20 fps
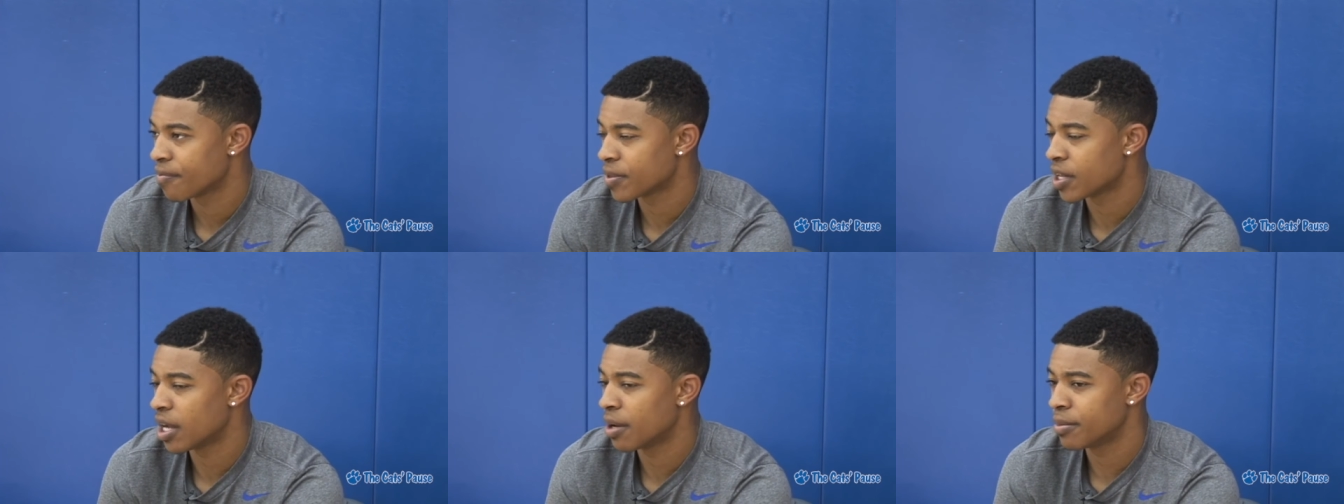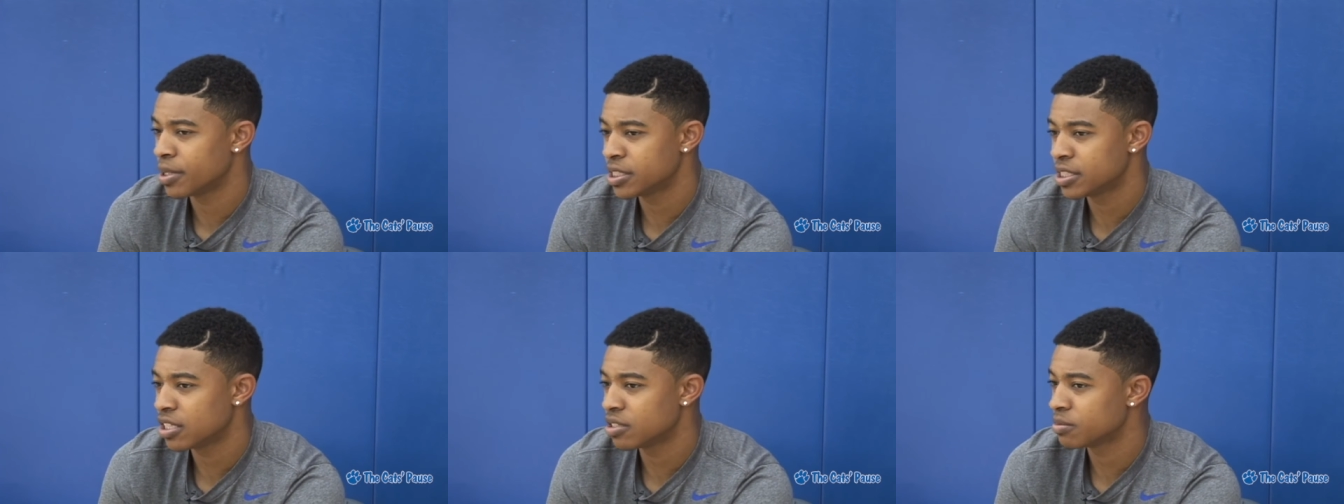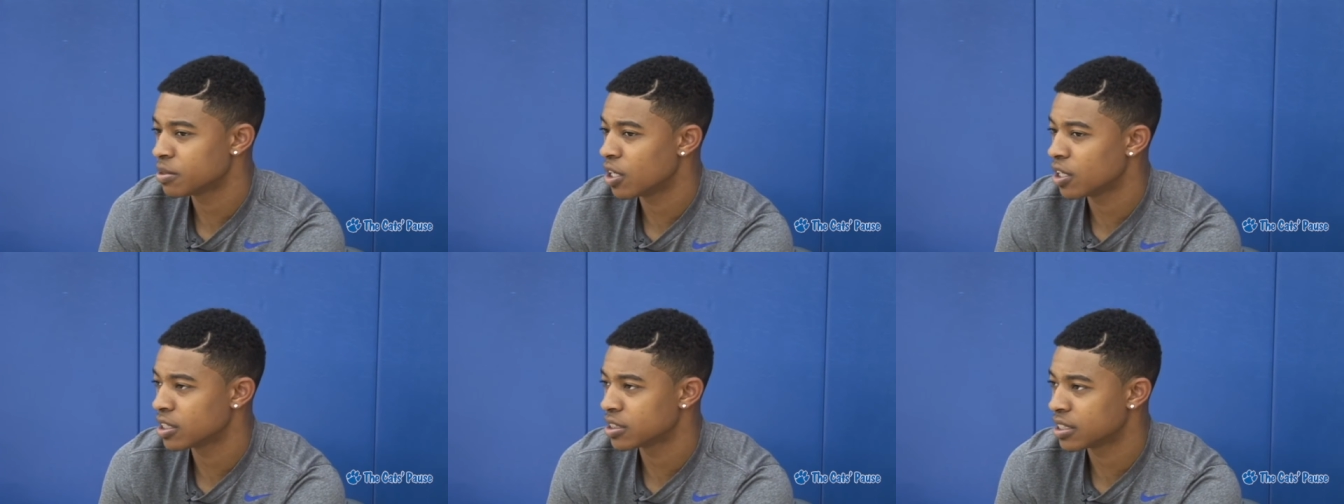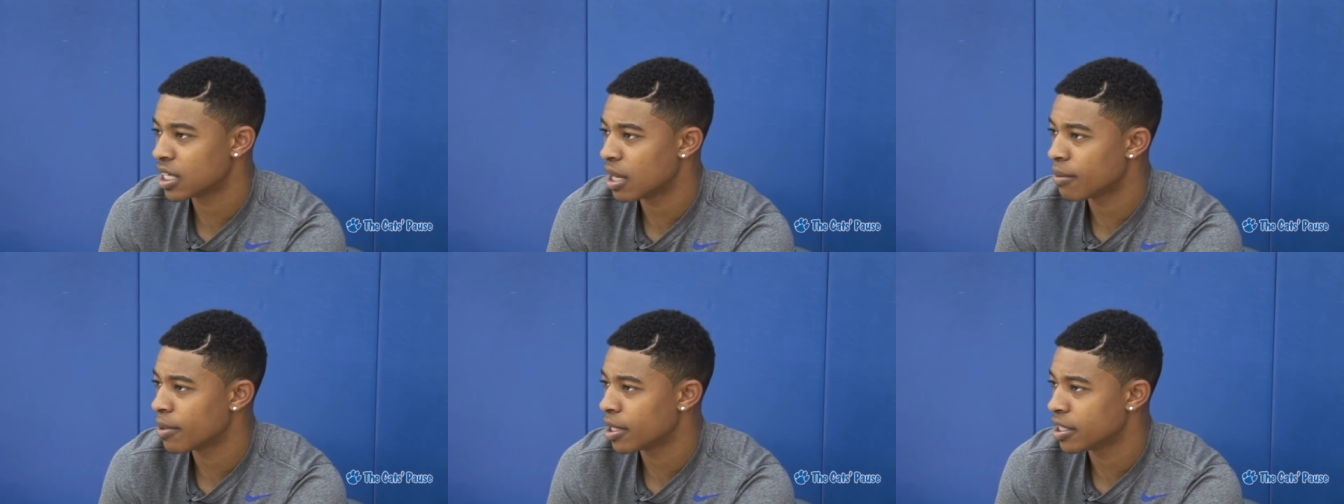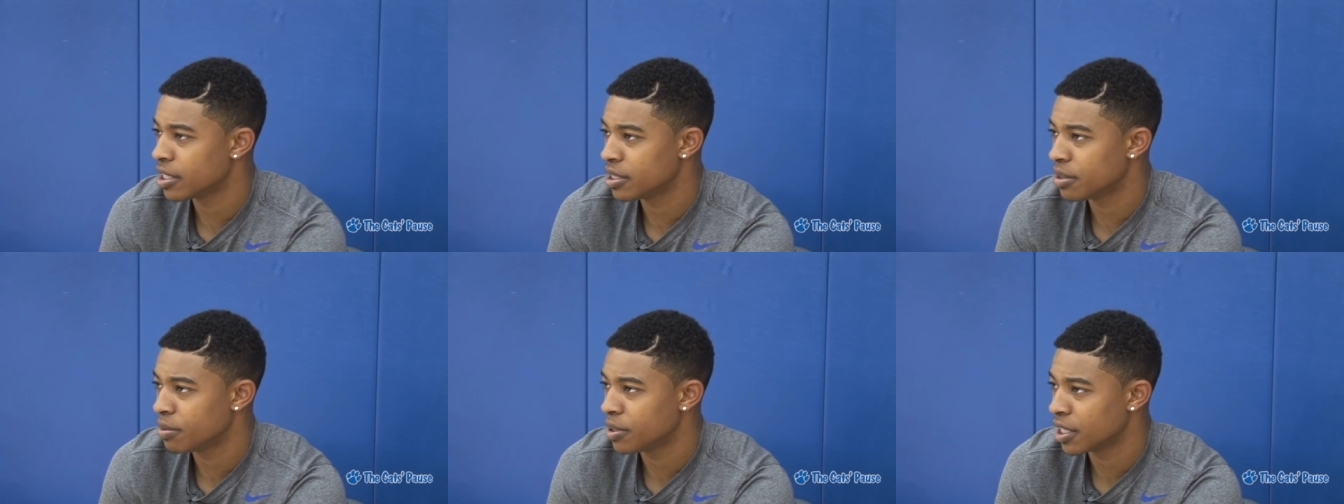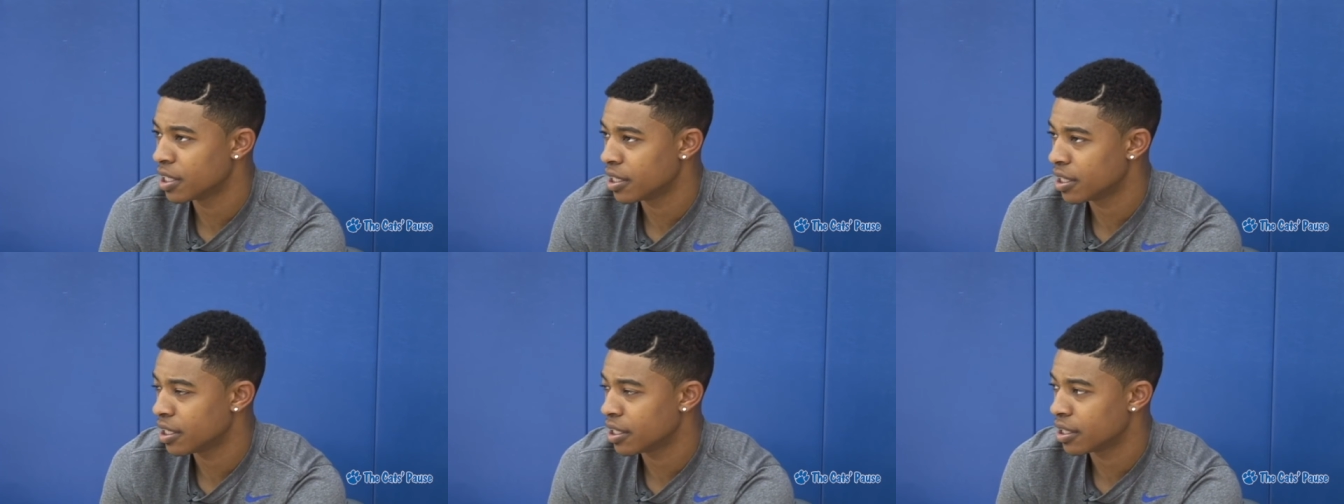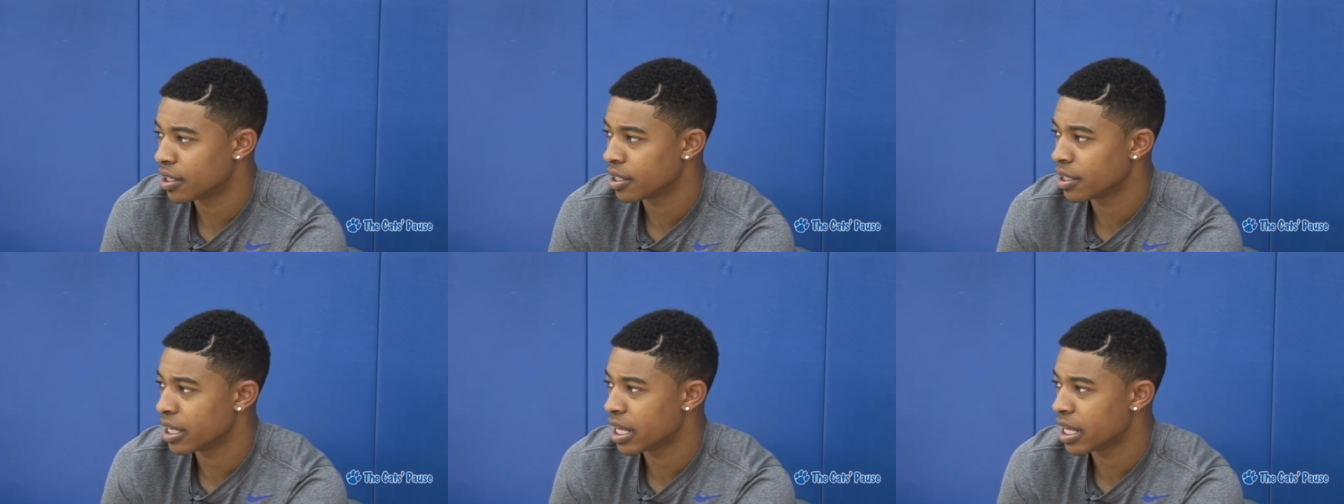um, he tells me all the time I need to be a leader,